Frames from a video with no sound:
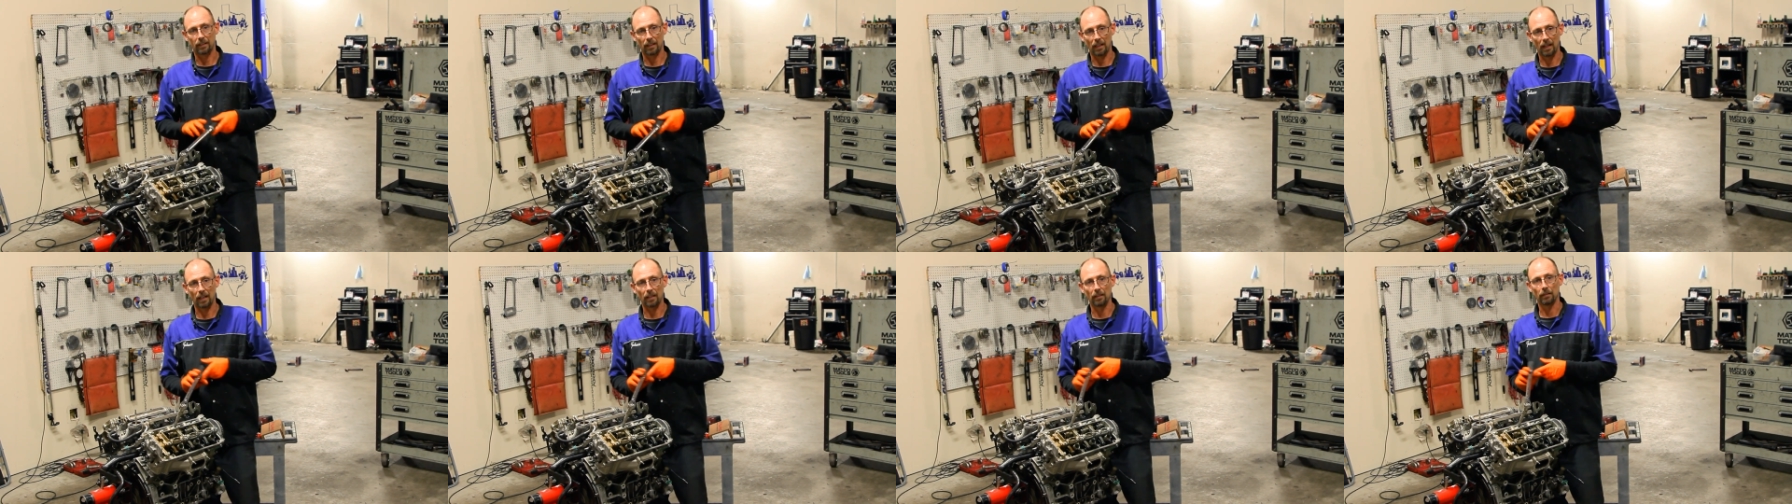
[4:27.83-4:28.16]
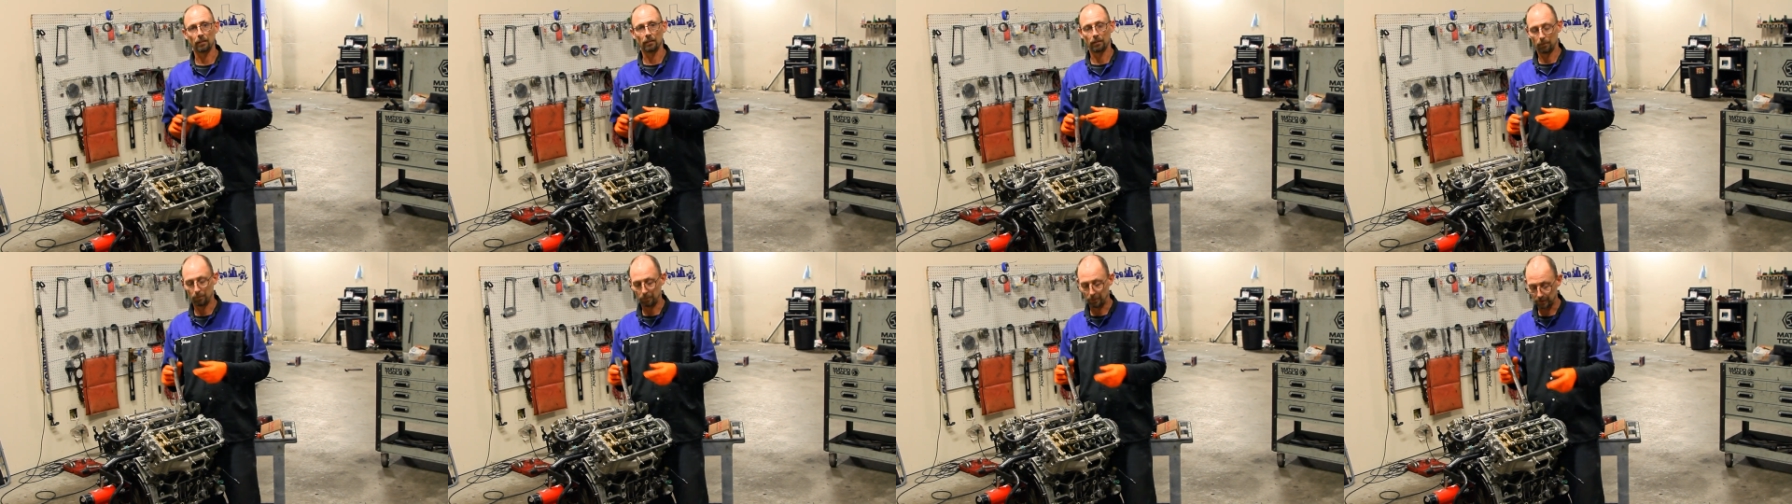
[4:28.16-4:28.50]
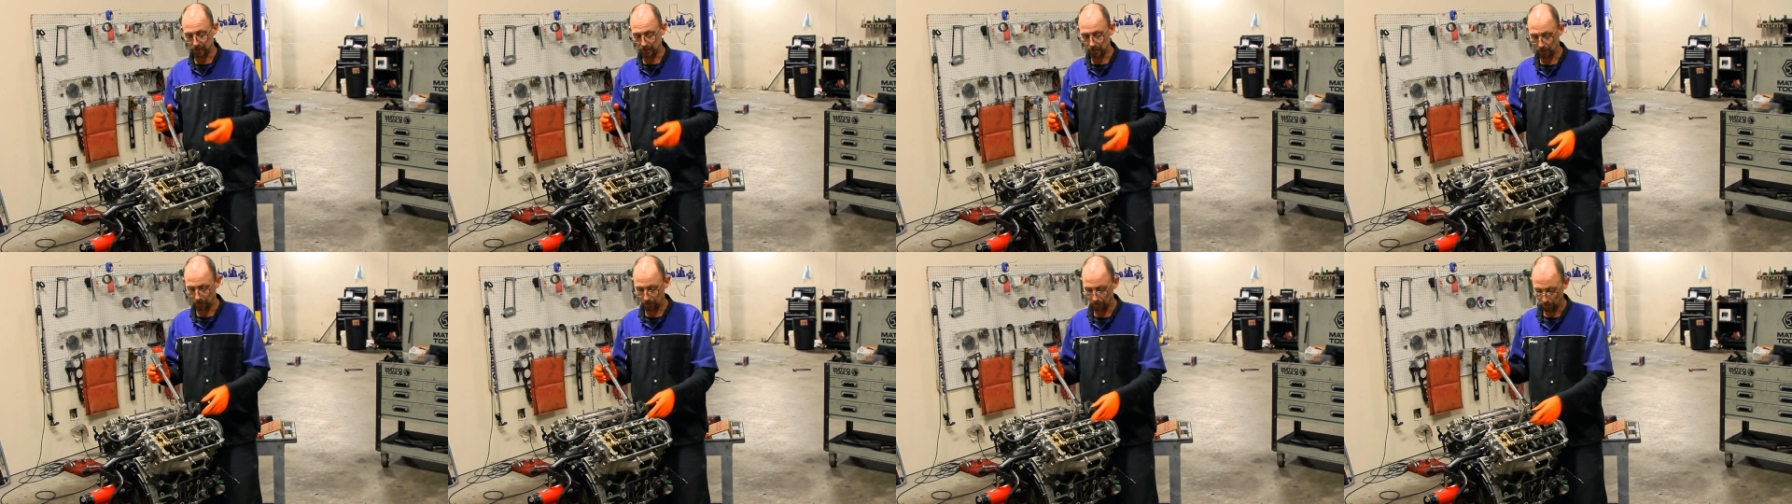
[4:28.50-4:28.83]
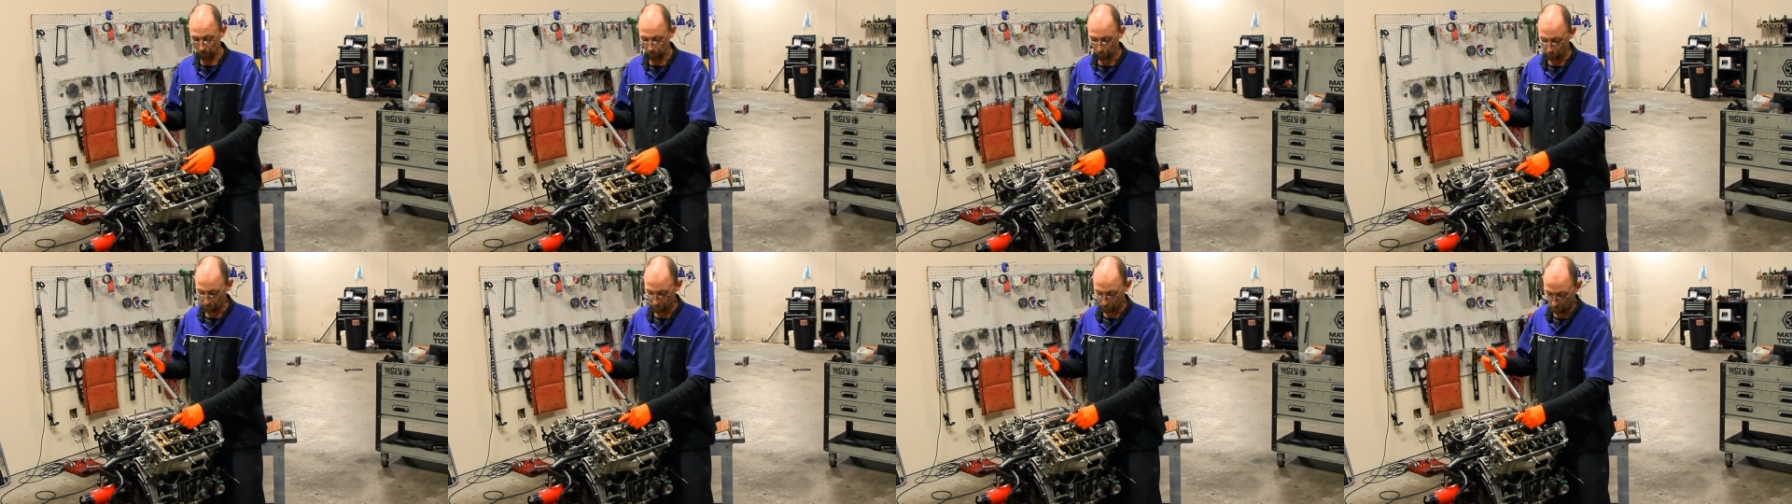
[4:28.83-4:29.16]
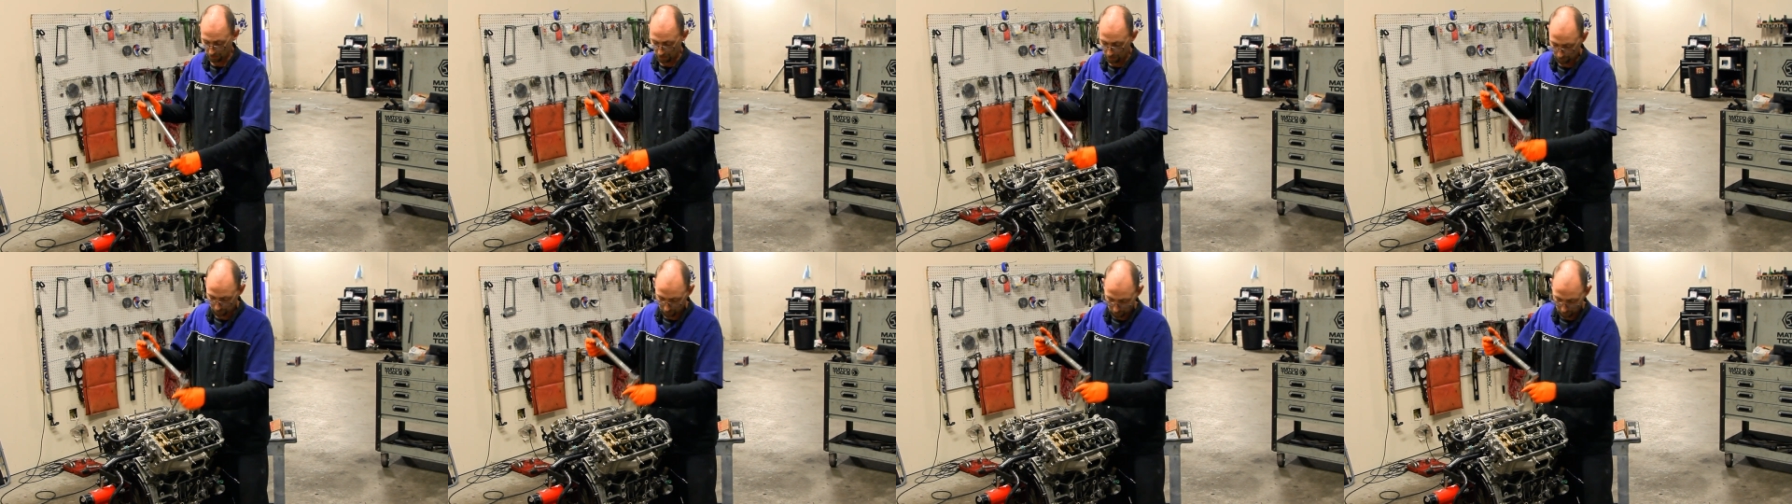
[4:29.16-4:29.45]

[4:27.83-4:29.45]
that particular prescribed